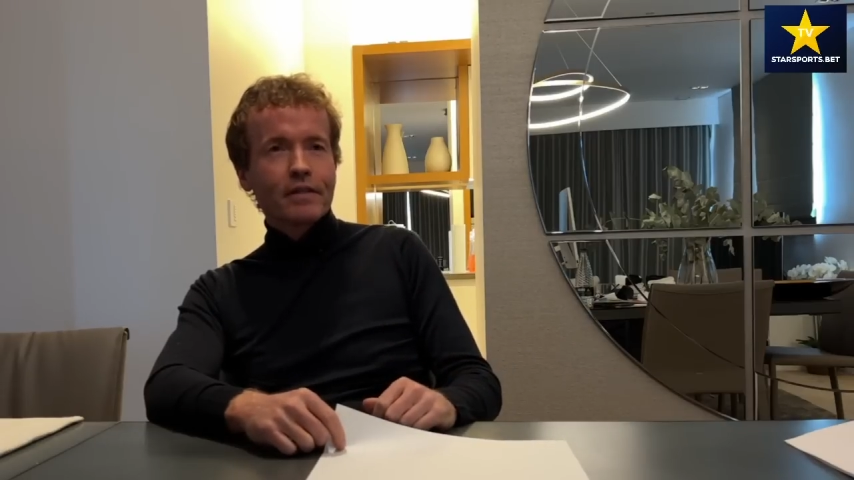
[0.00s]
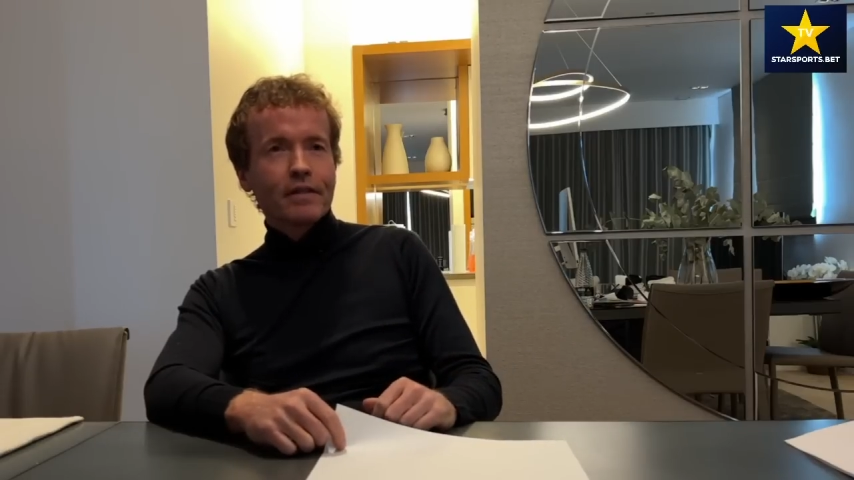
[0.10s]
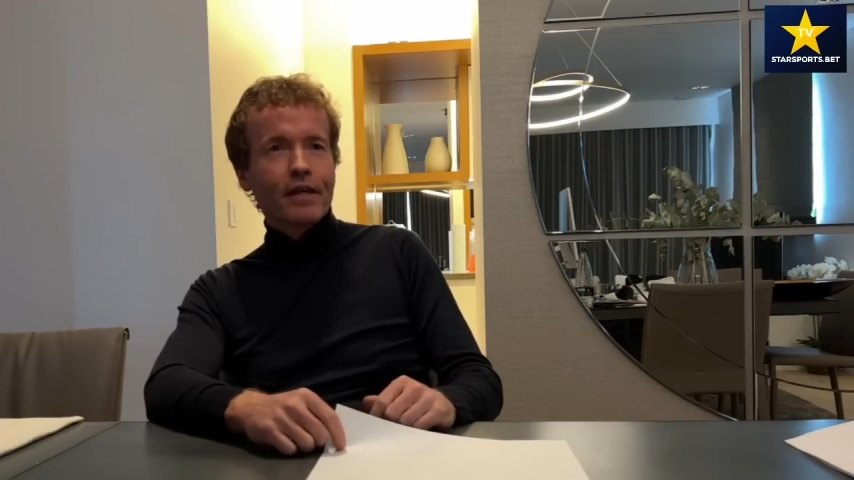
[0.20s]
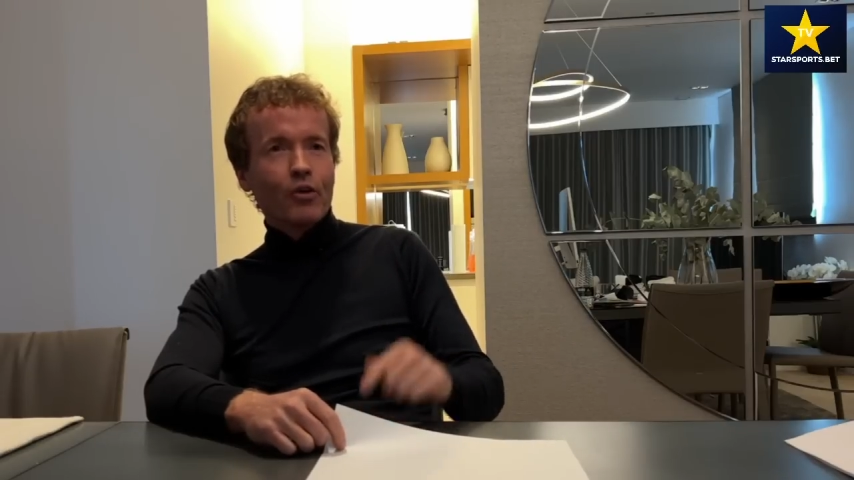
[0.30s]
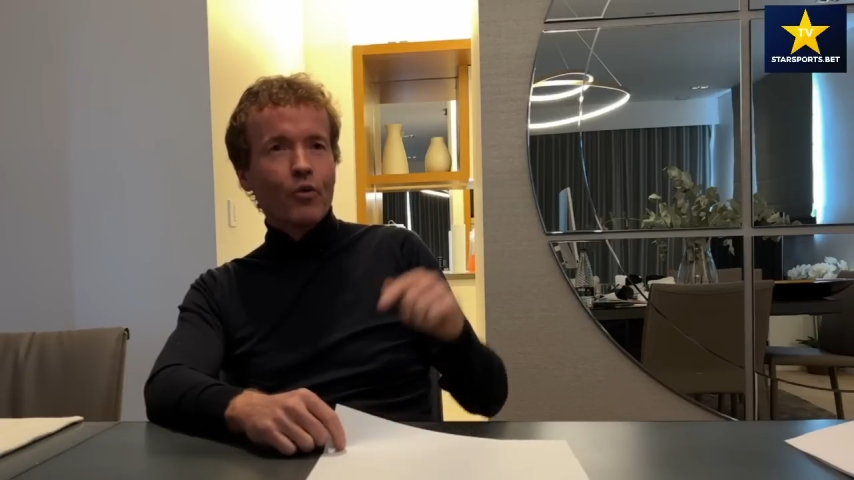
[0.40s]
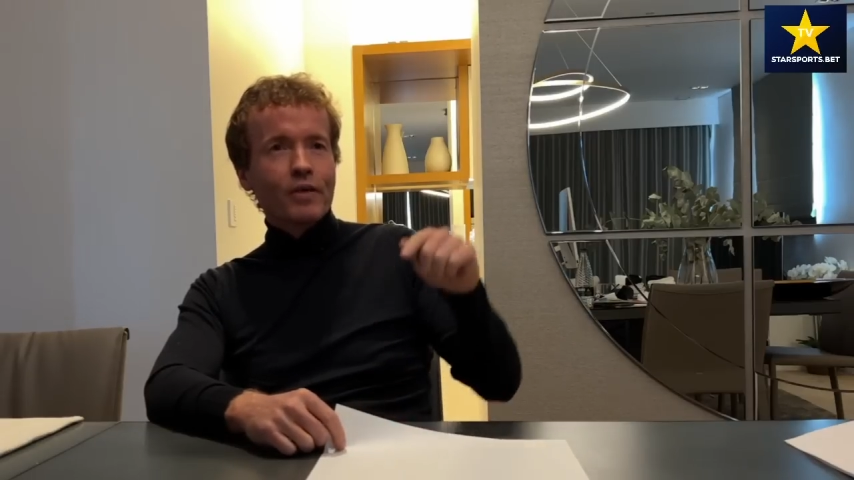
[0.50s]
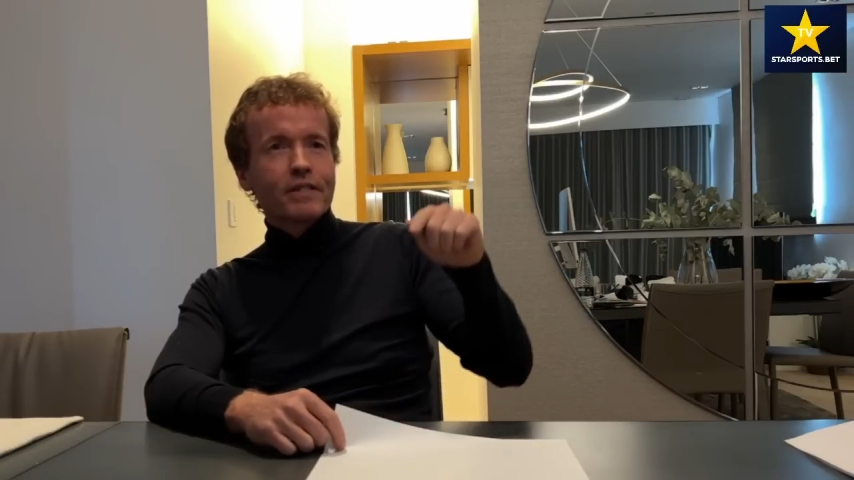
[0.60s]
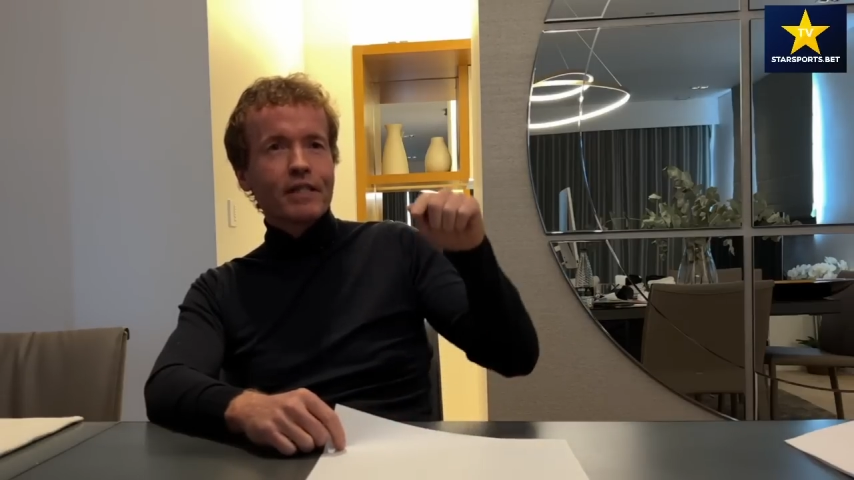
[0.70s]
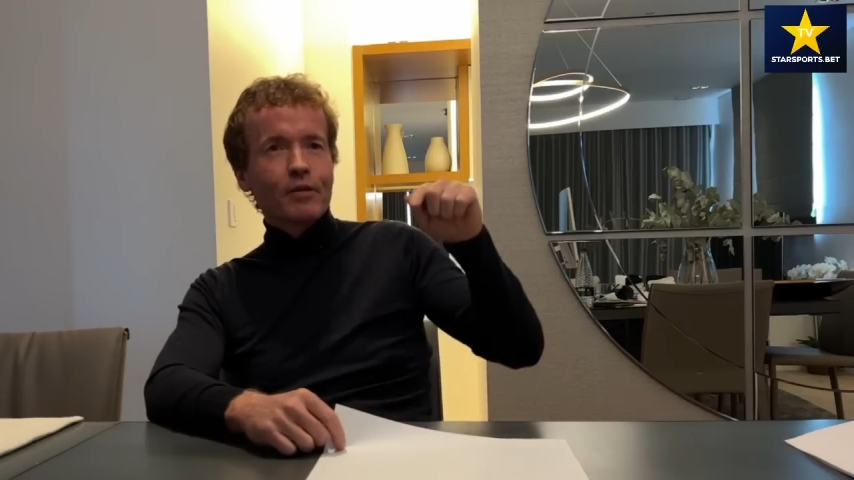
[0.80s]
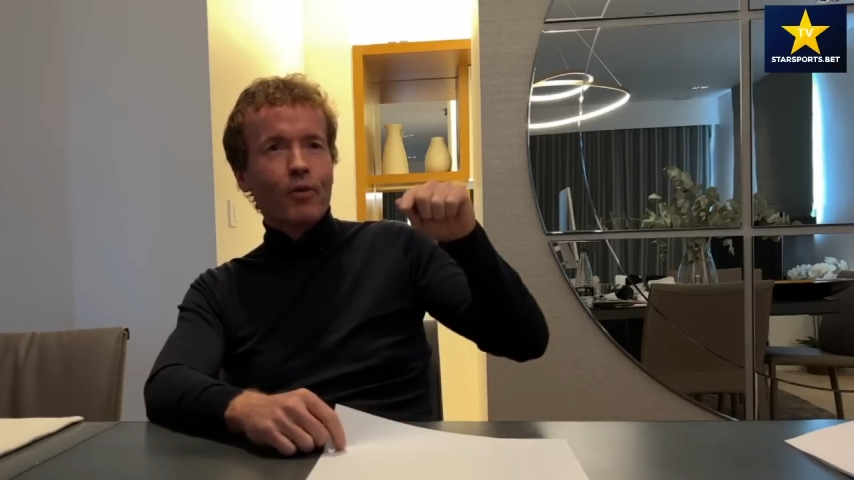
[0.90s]
they always
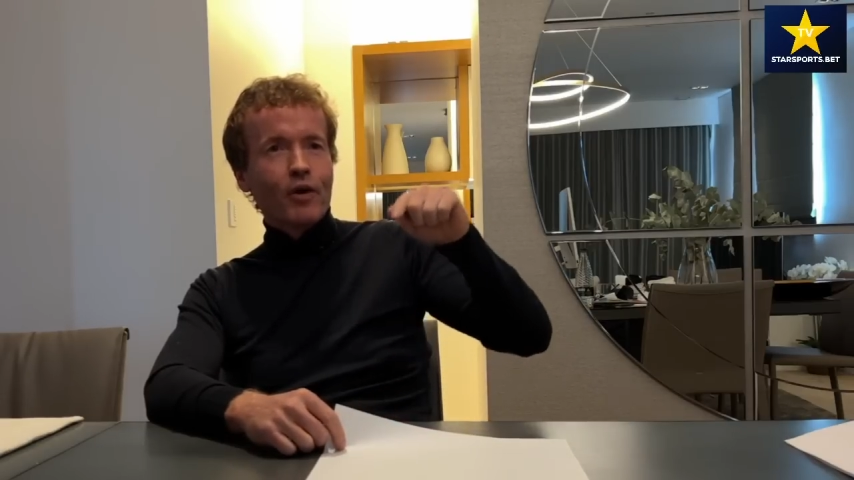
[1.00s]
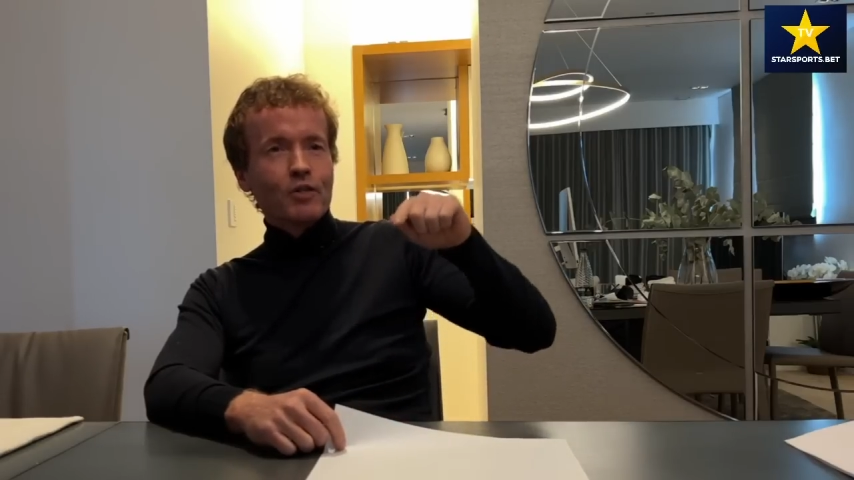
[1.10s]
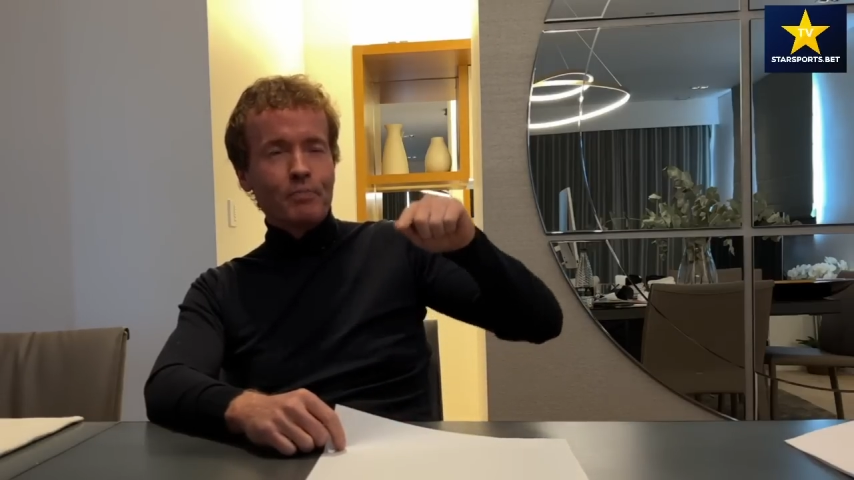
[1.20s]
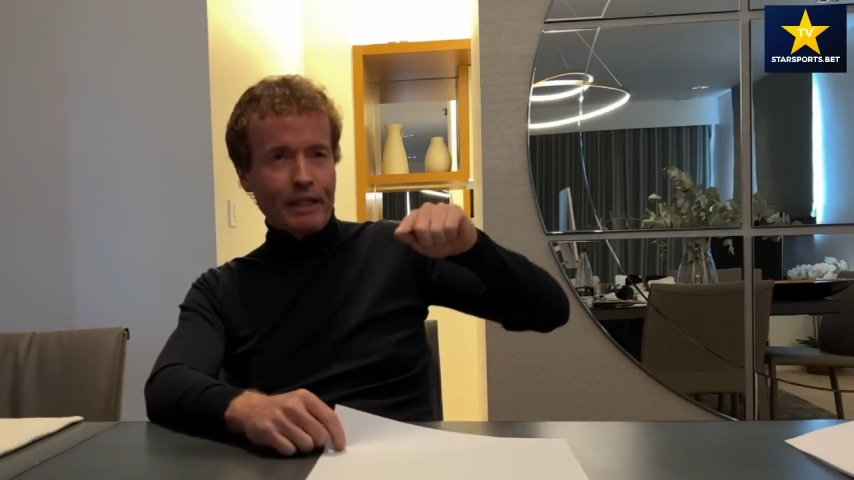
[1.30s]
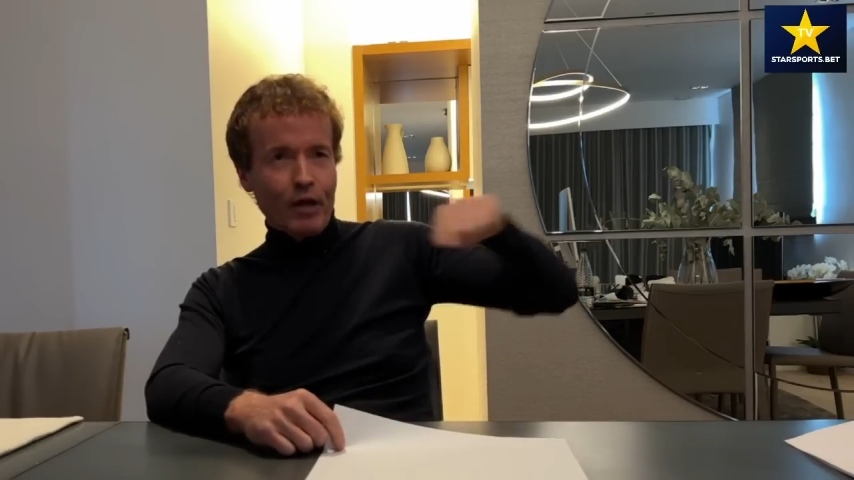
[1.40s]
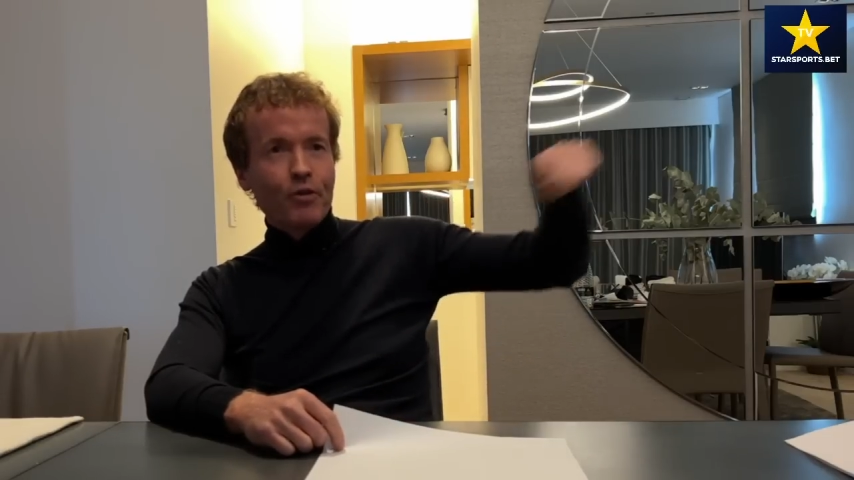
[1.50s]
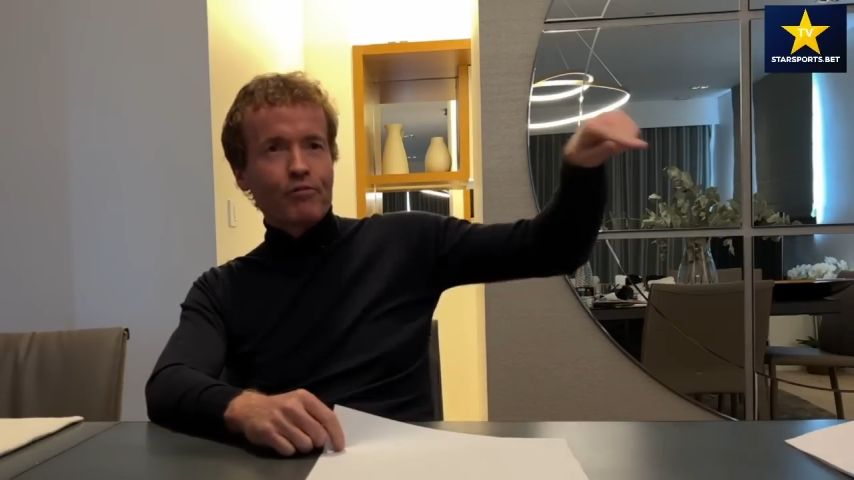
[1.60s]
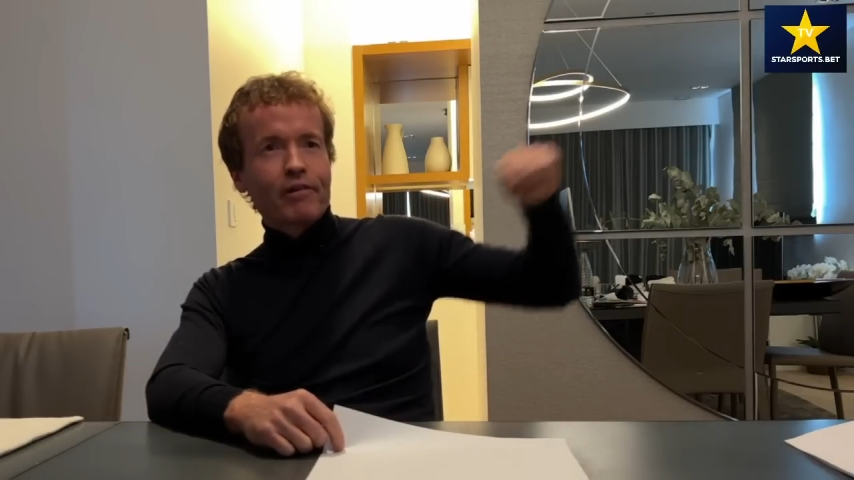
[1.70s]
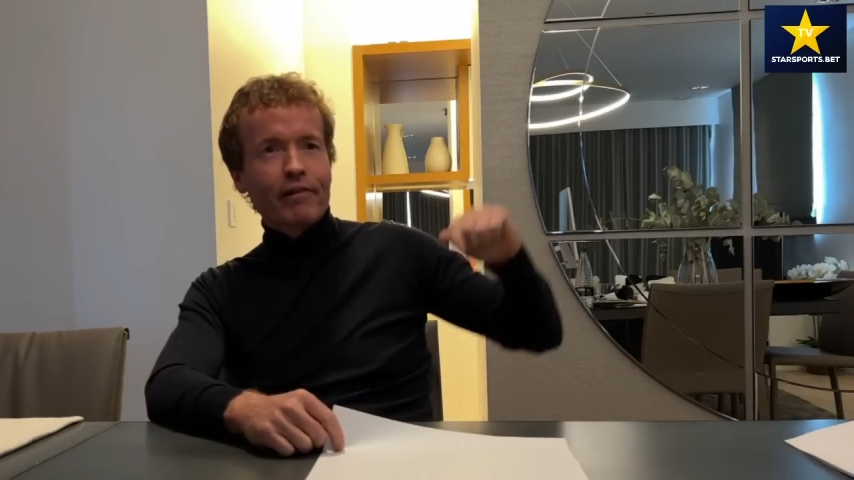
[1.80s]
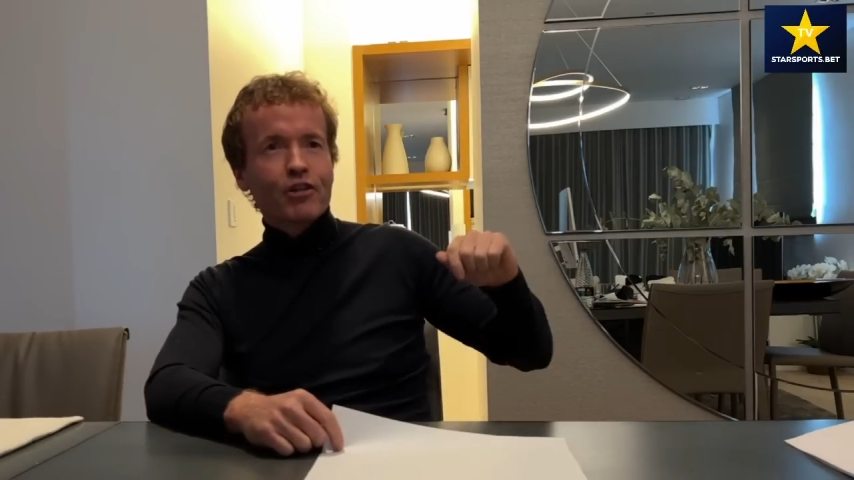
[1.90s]
see the points below the
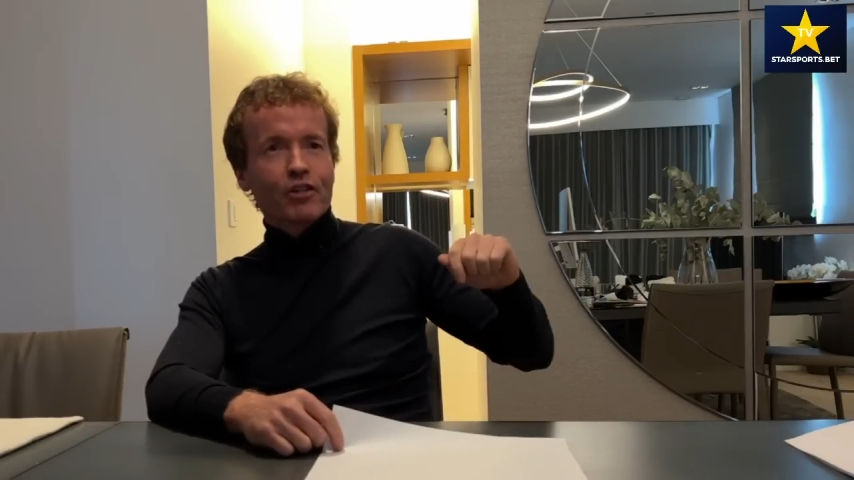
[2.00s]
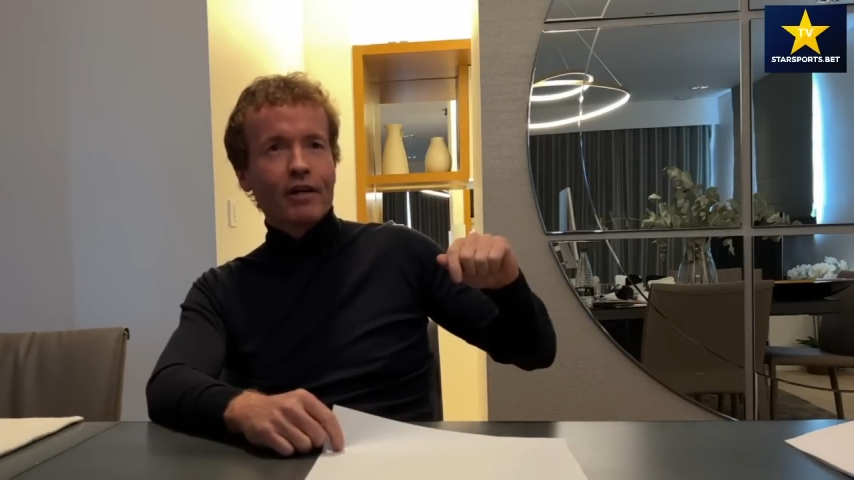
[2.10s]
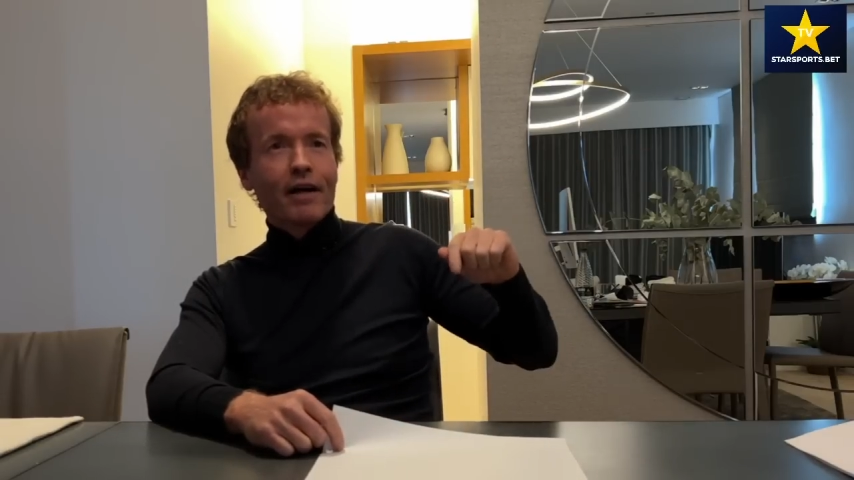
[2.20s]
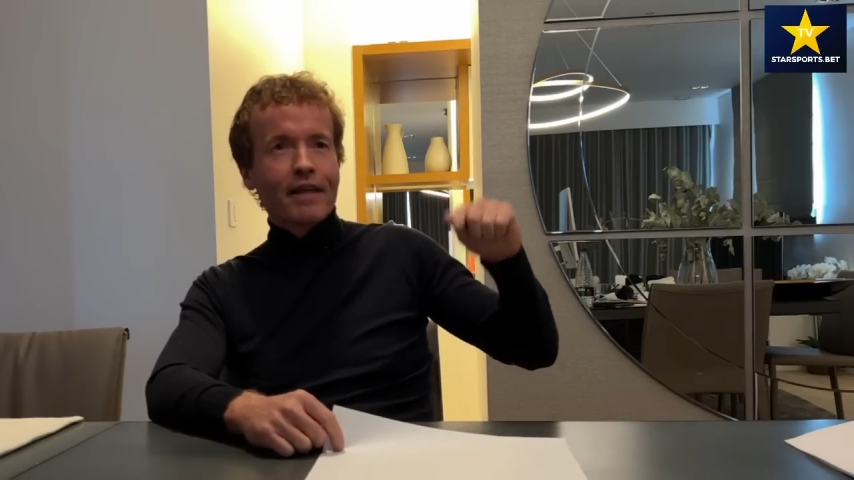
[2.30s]
regression line.